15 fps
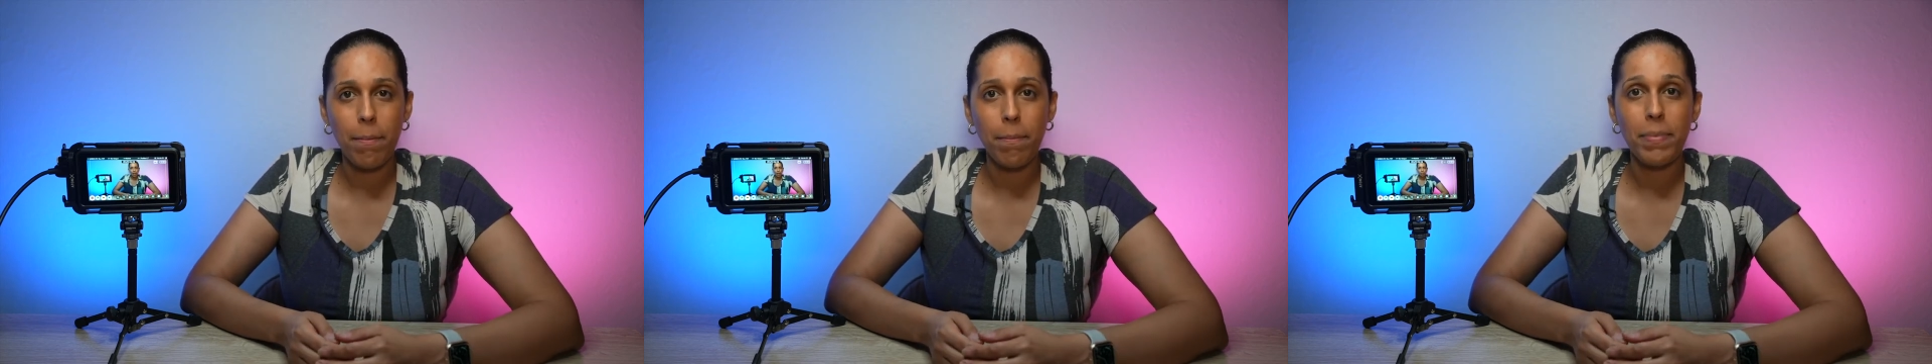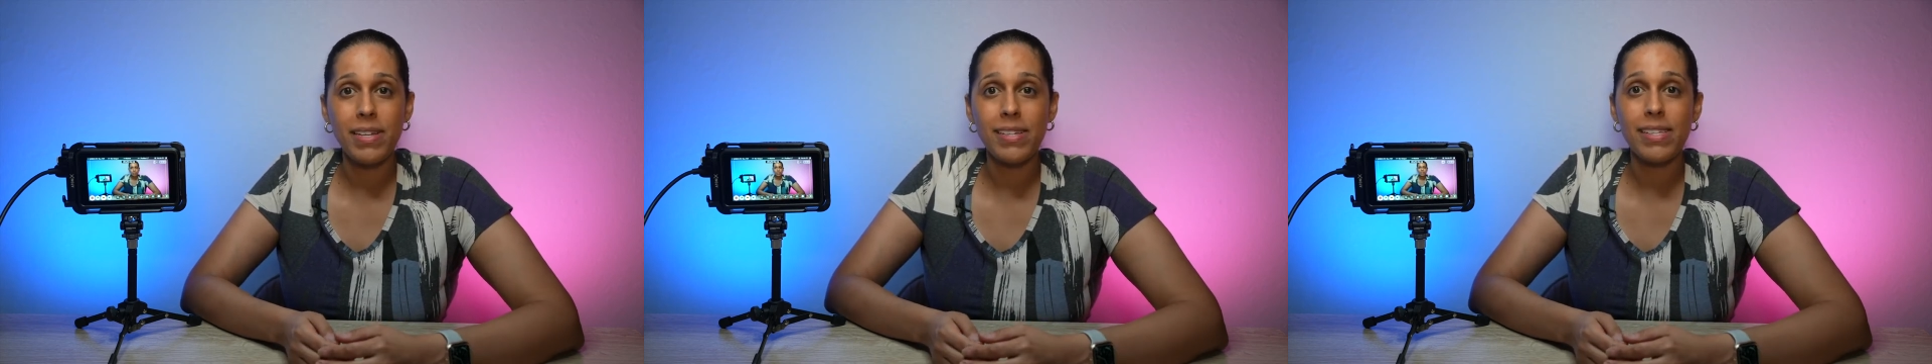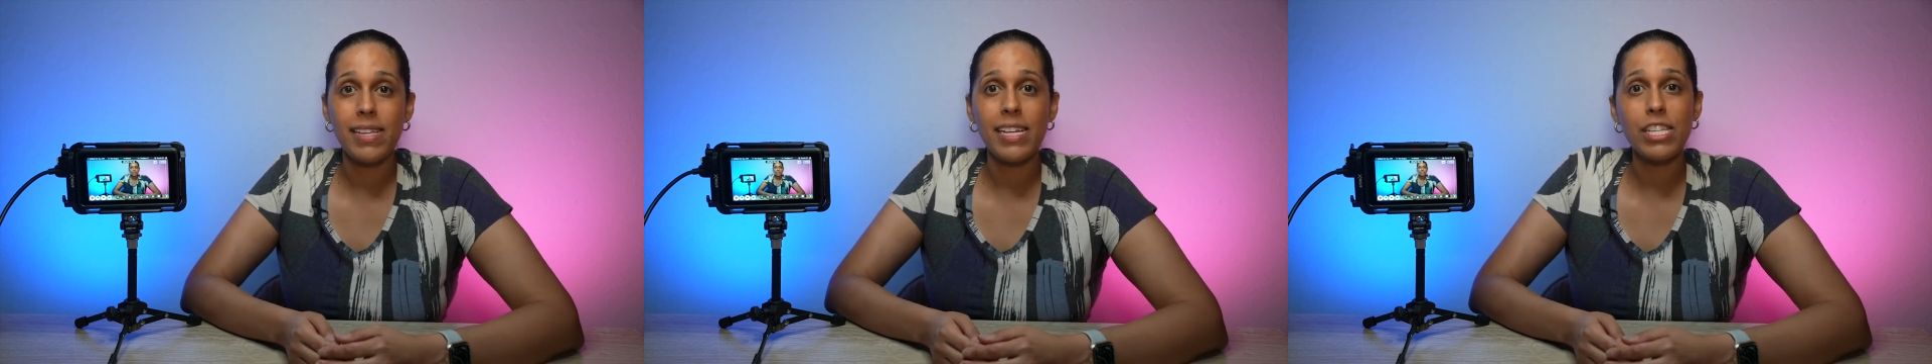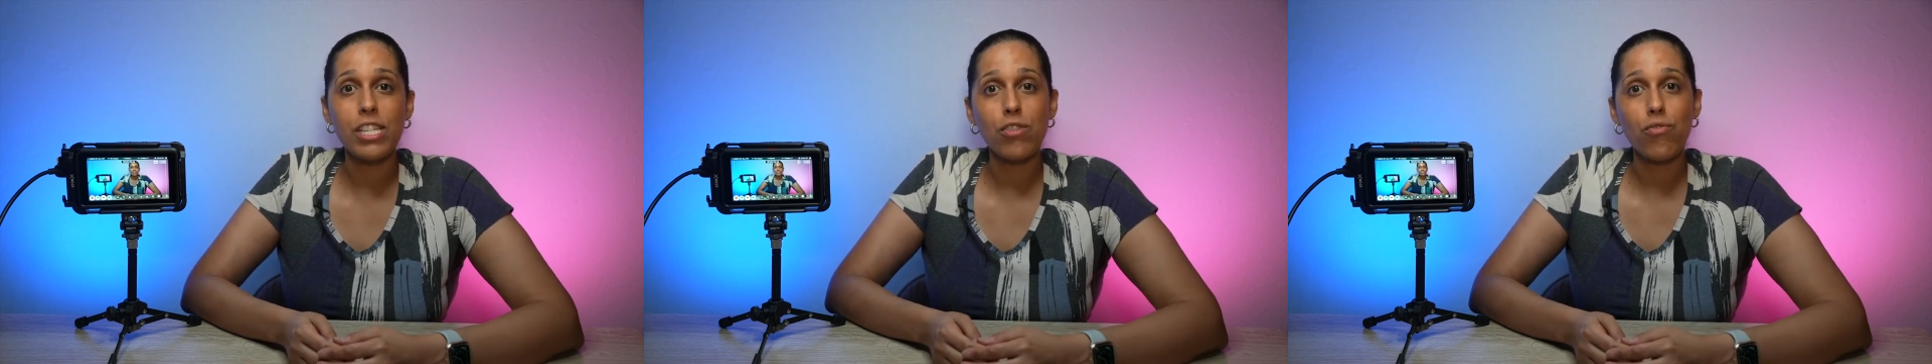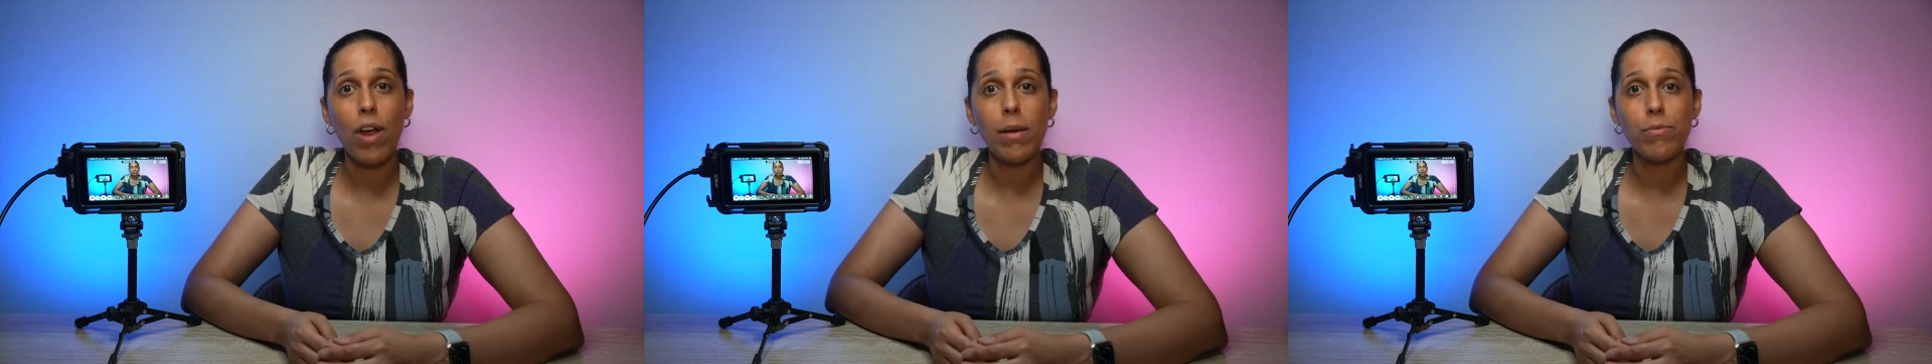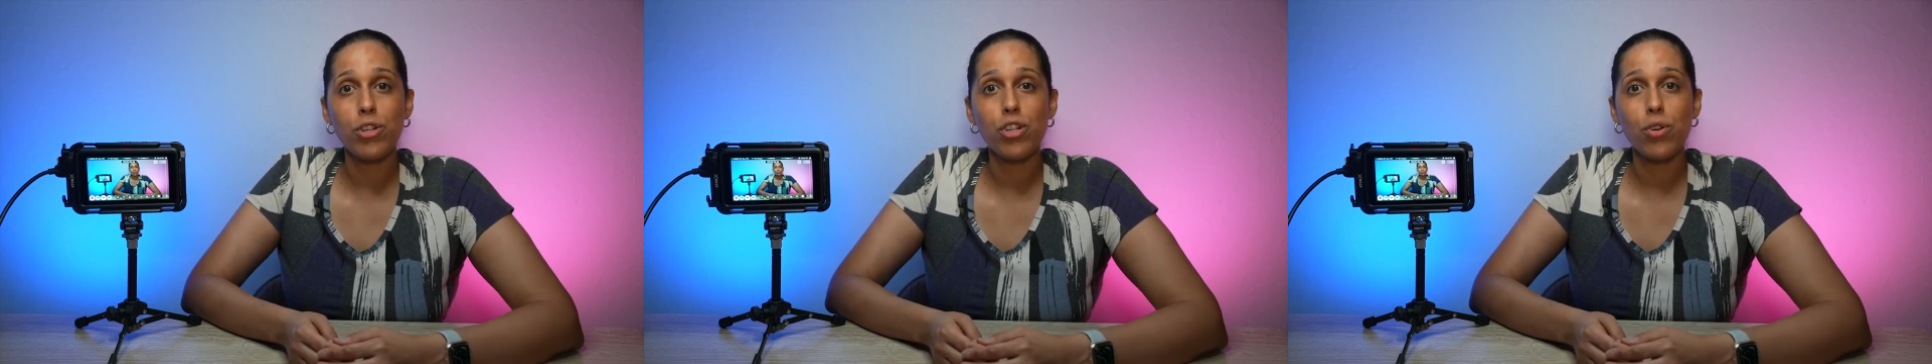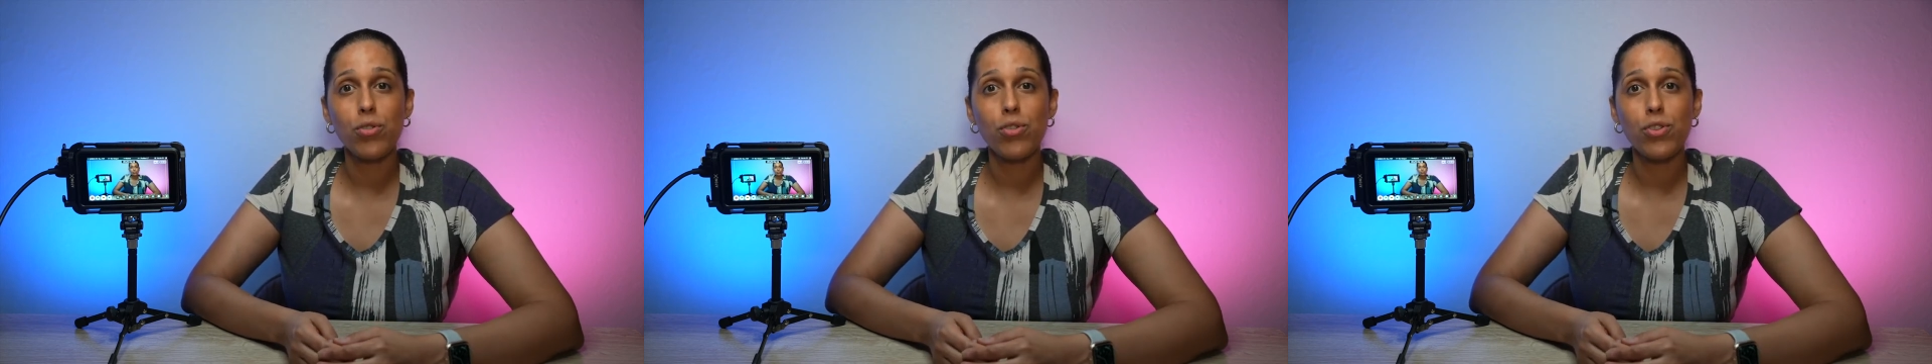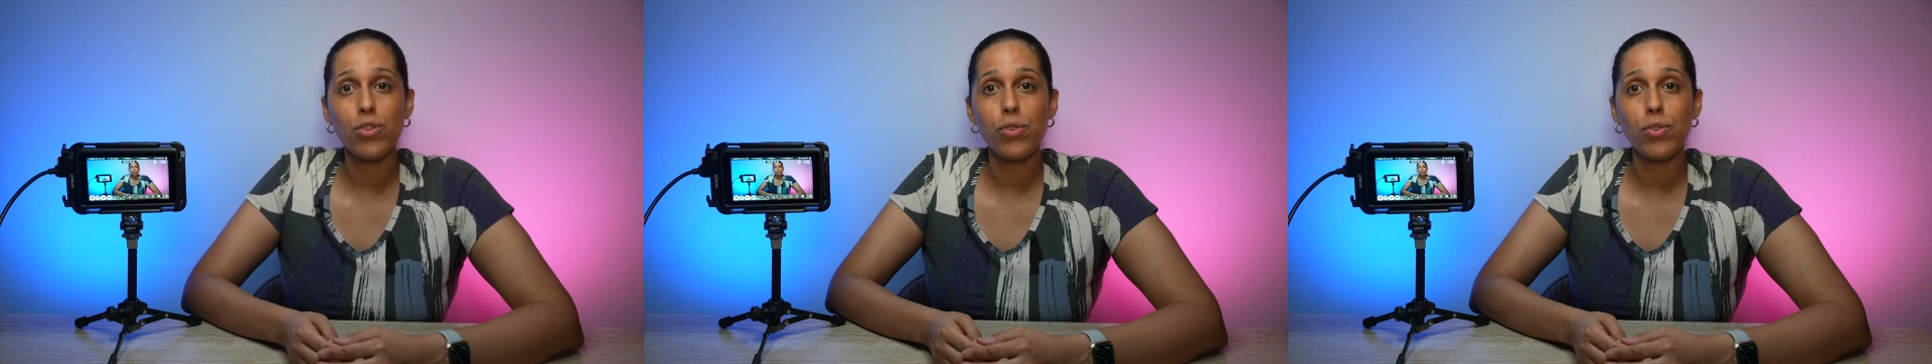because the histogram shows you